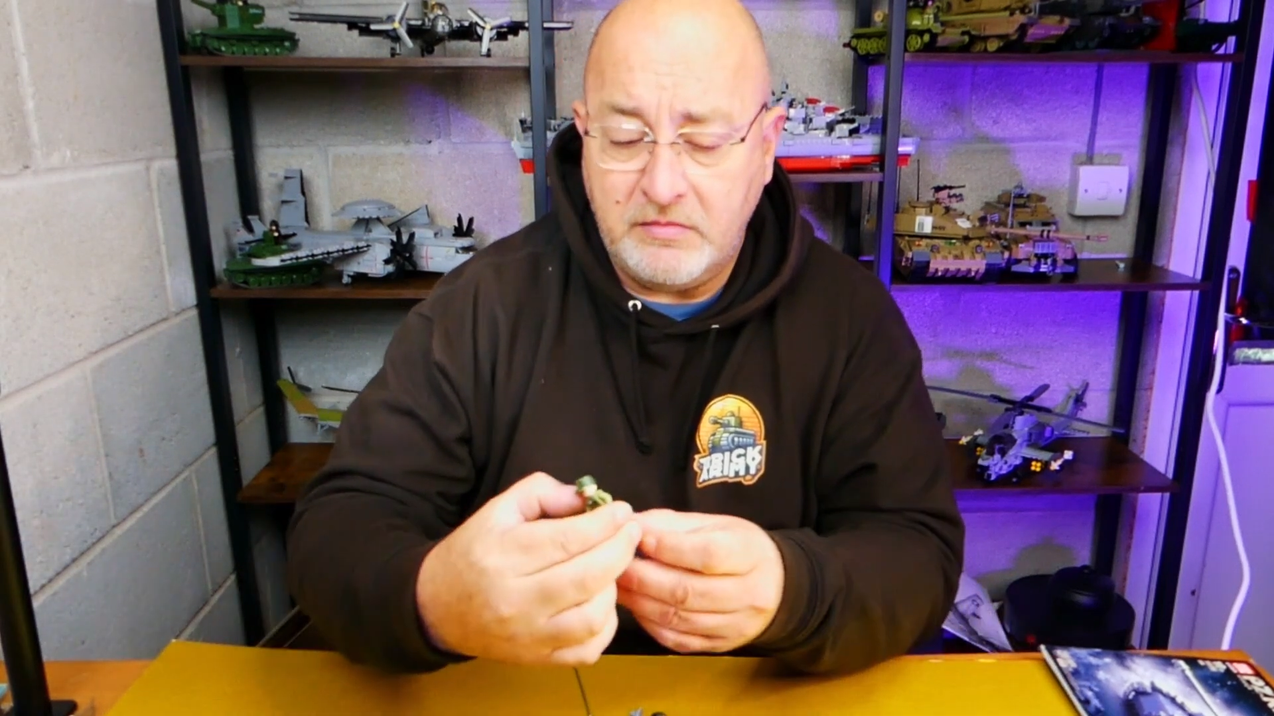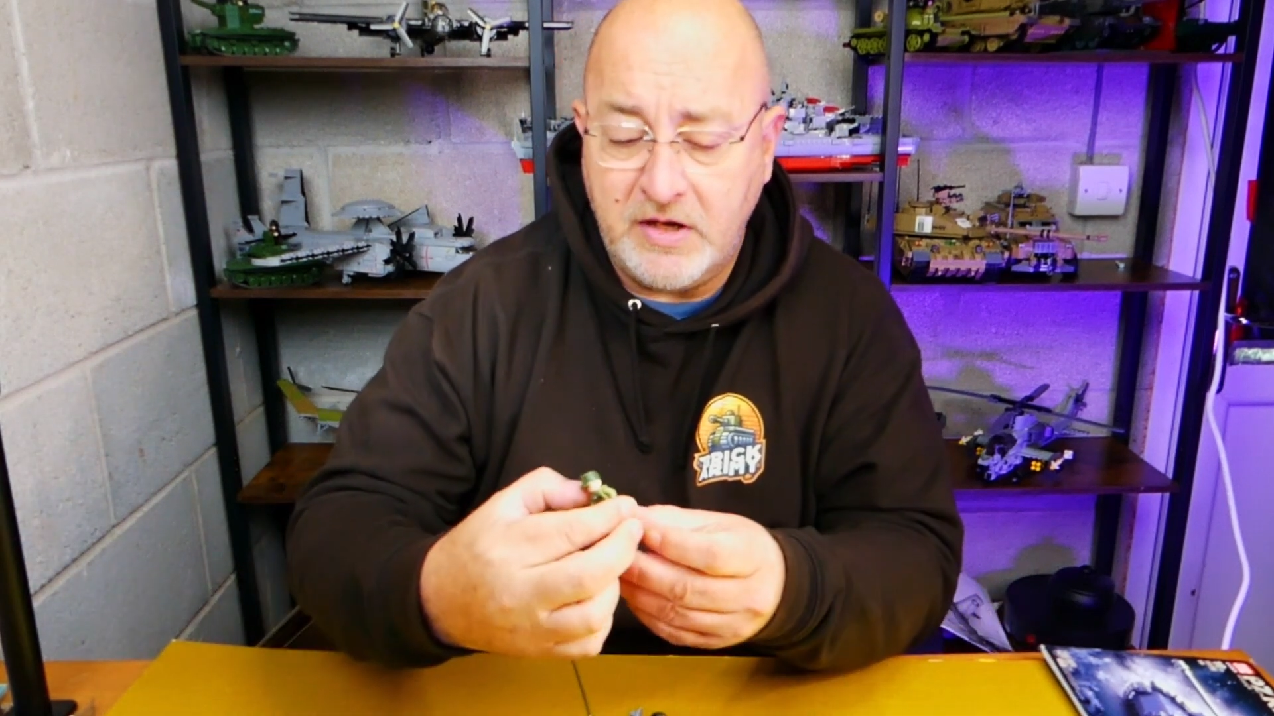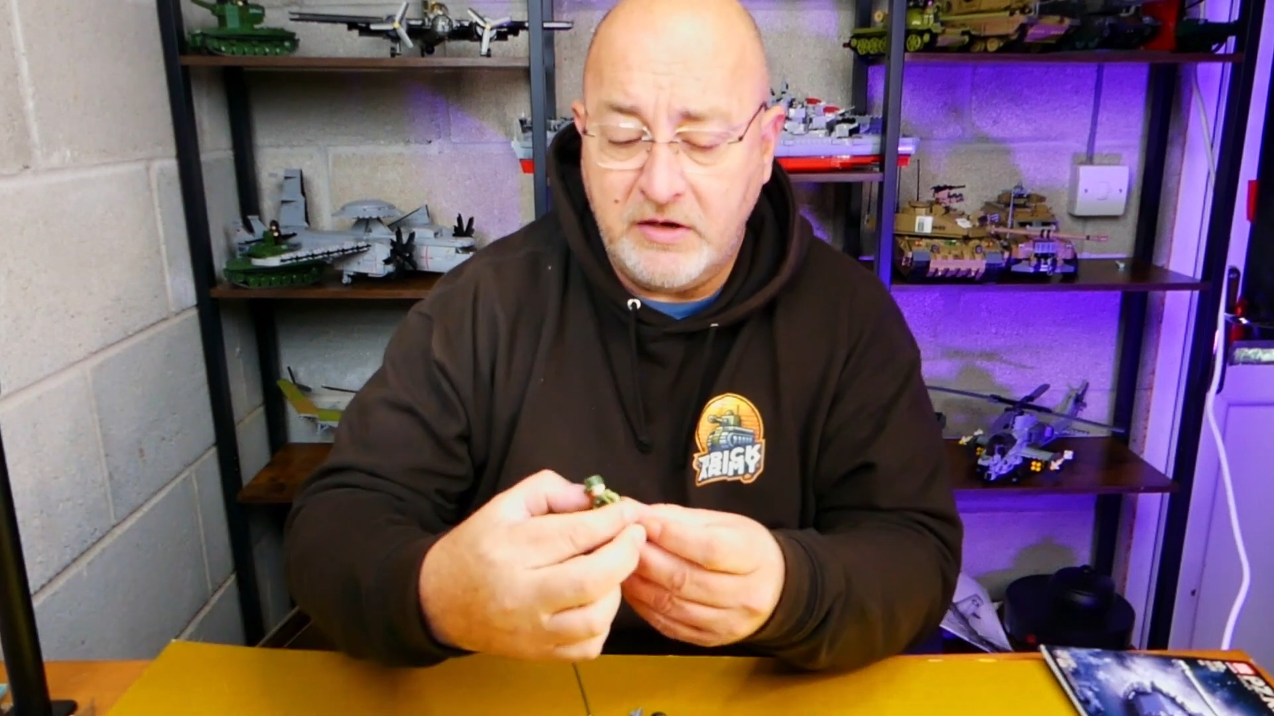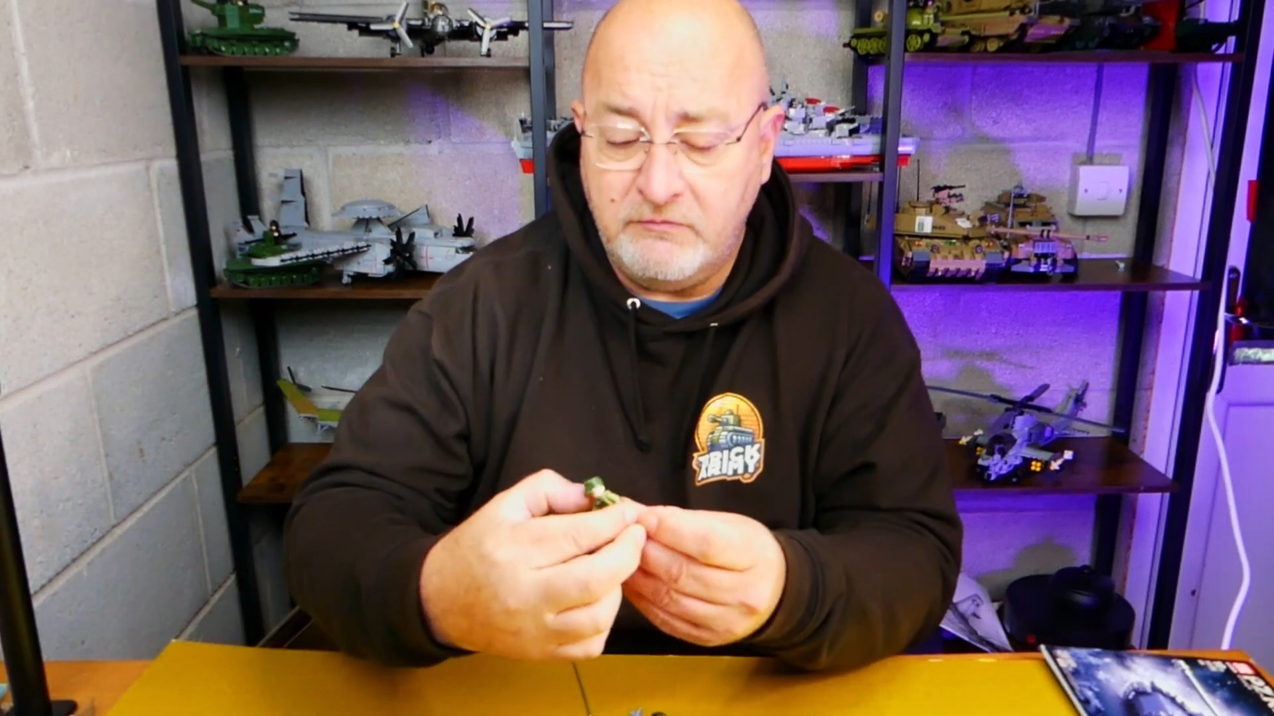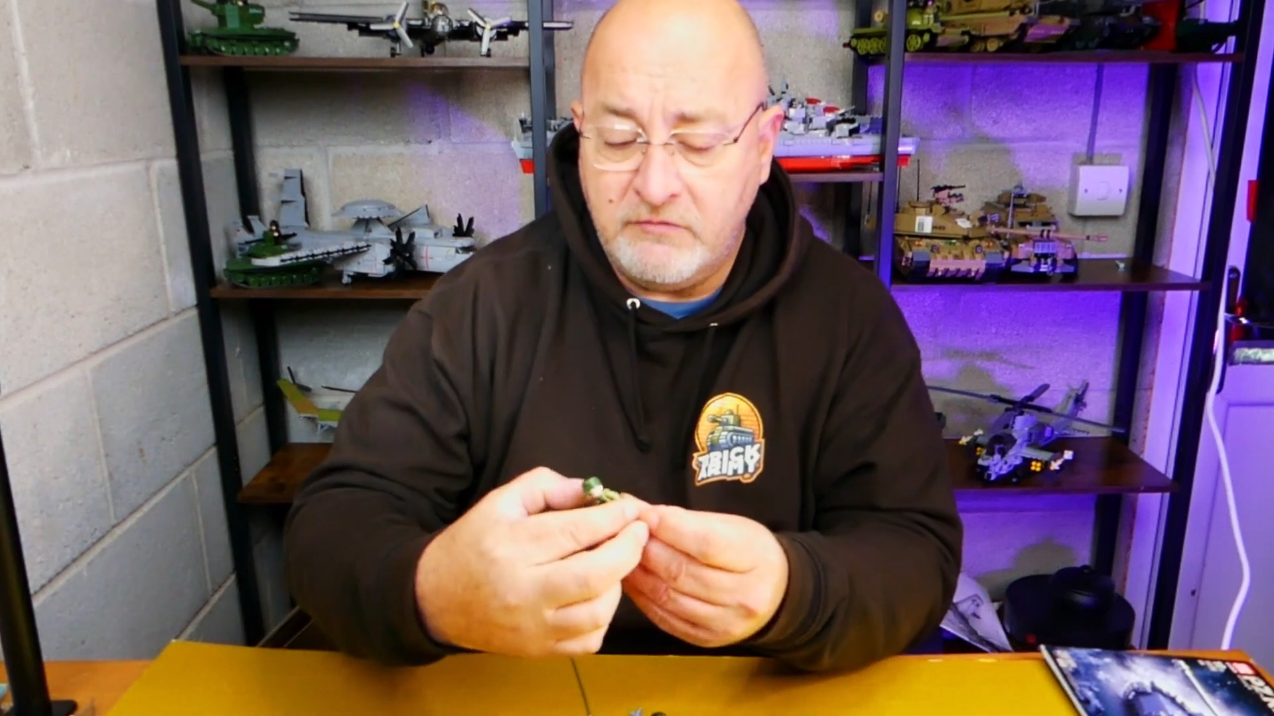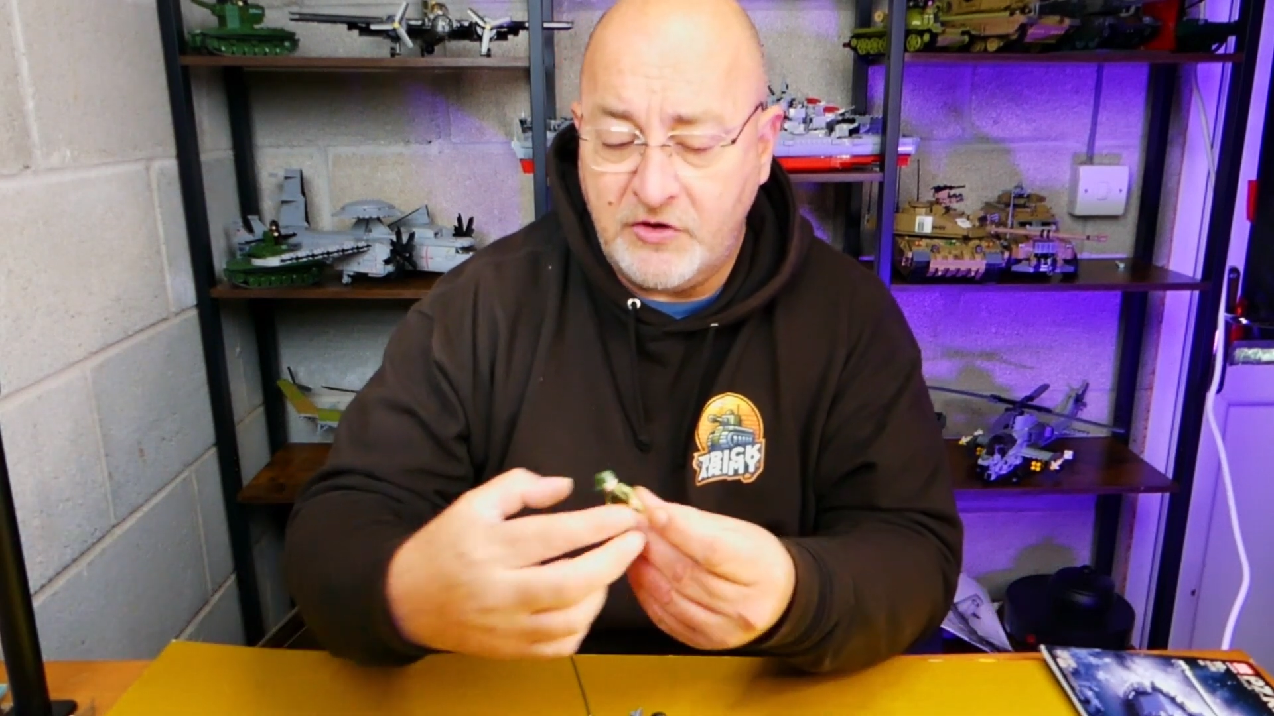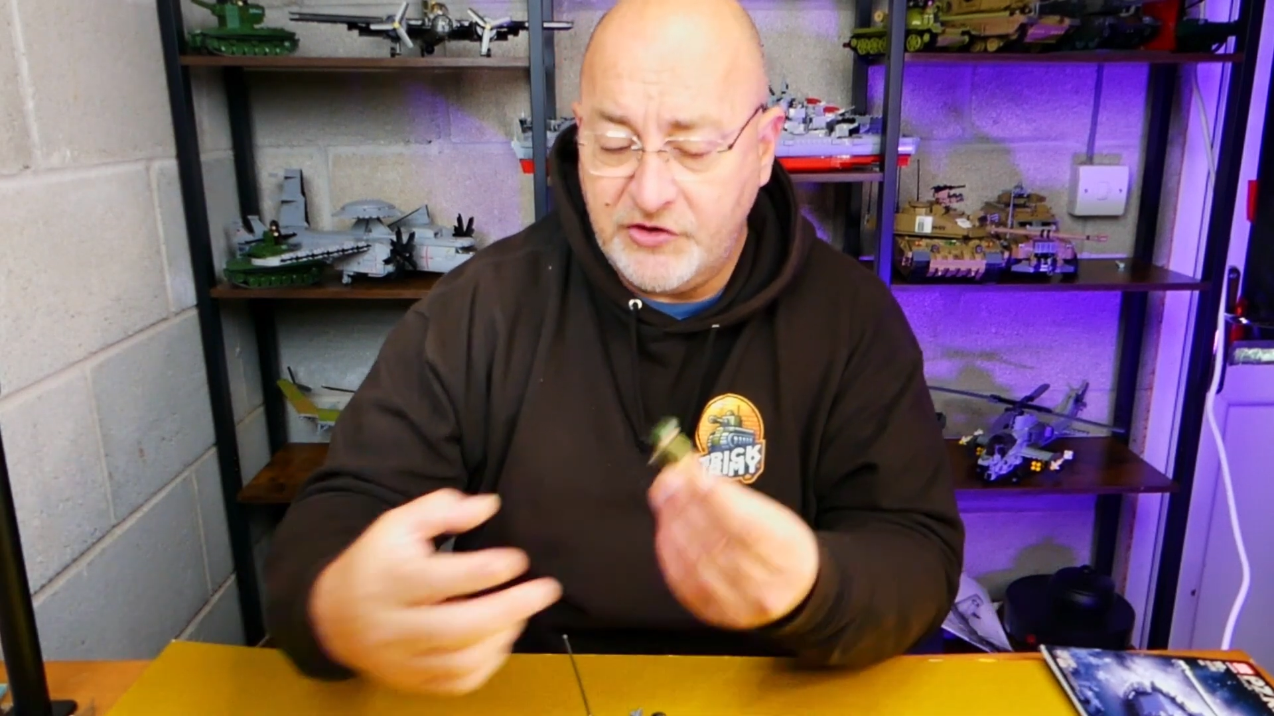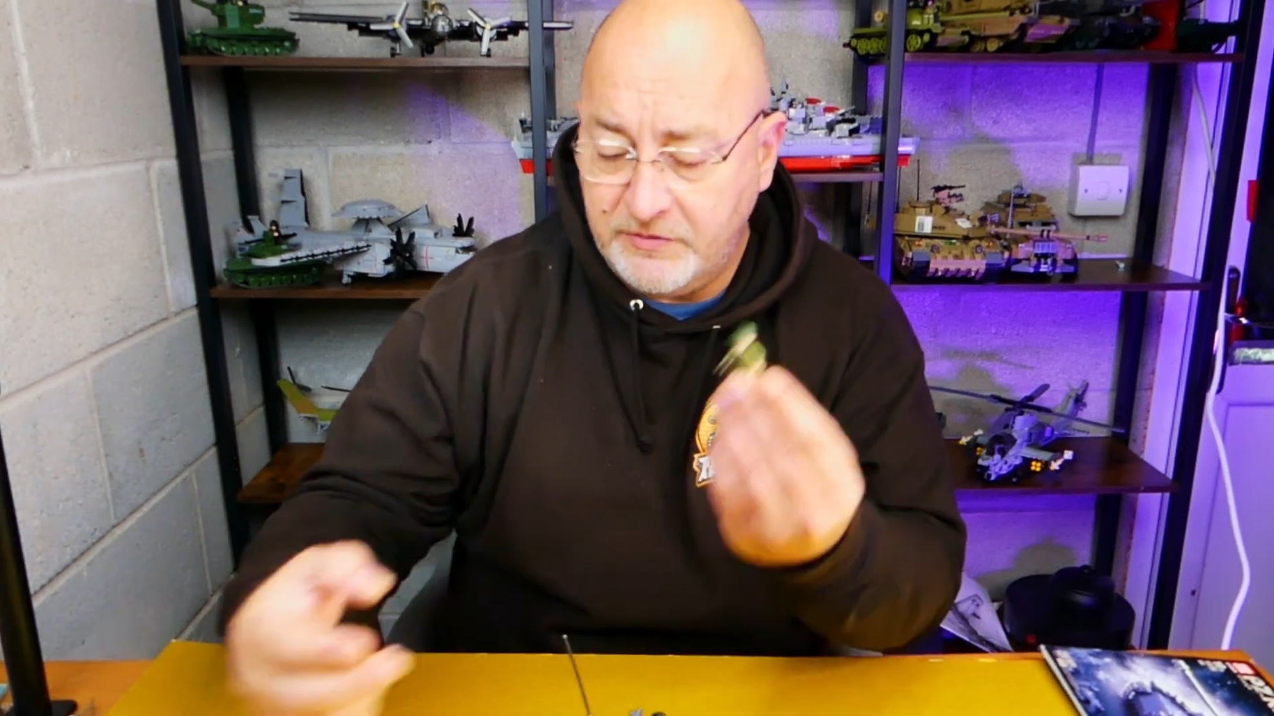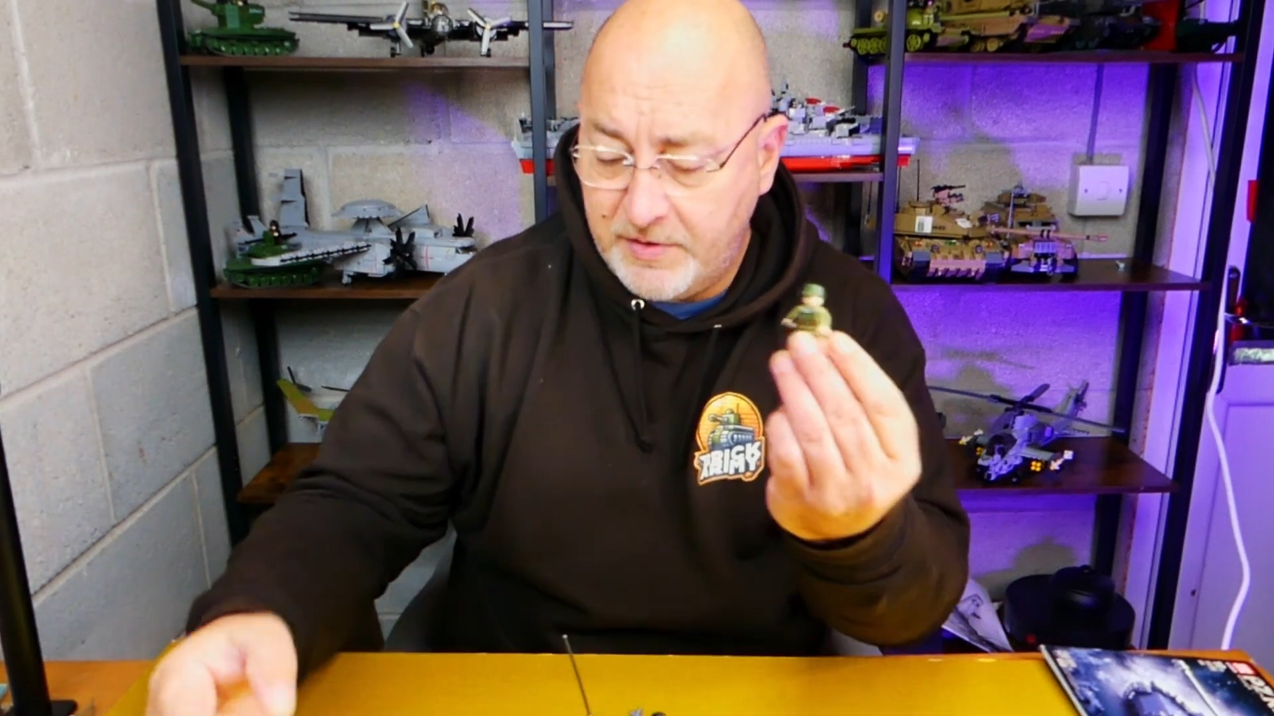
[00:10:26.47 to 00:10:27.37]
a Russian